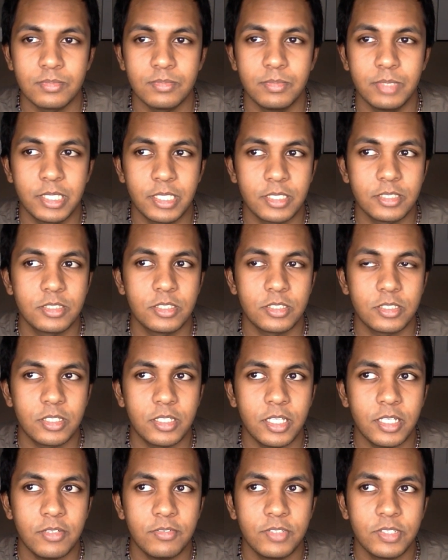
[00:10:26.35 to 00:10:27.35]
because there's a
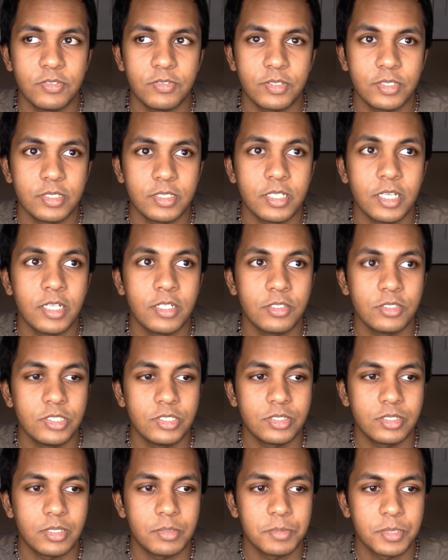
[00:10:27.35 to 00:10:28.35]
lot of different
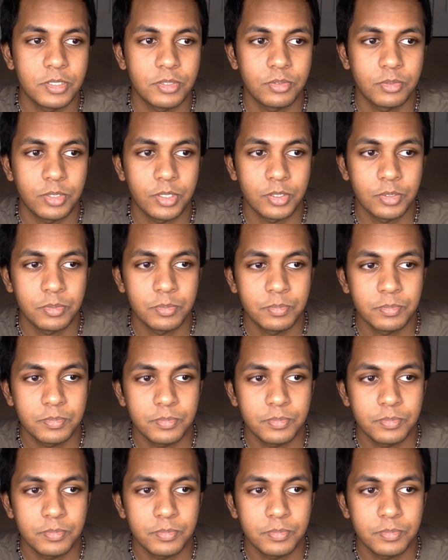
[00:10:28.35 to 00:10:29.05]
energies coming through